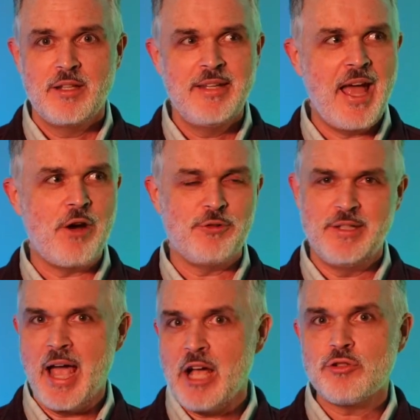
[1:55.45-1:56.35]
Now,
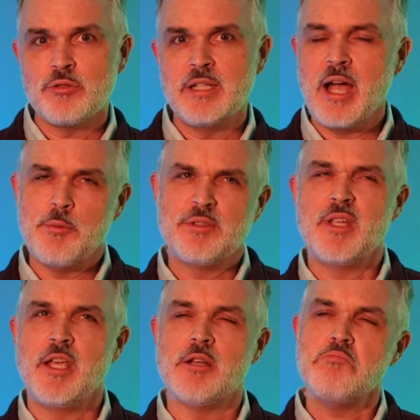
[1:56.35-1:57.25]
naturally, I was
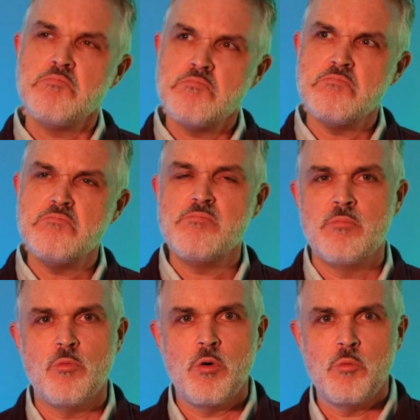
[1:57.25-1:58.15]
thinking,
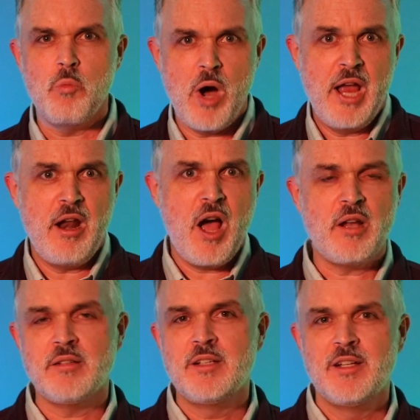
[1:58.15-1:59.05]
why not?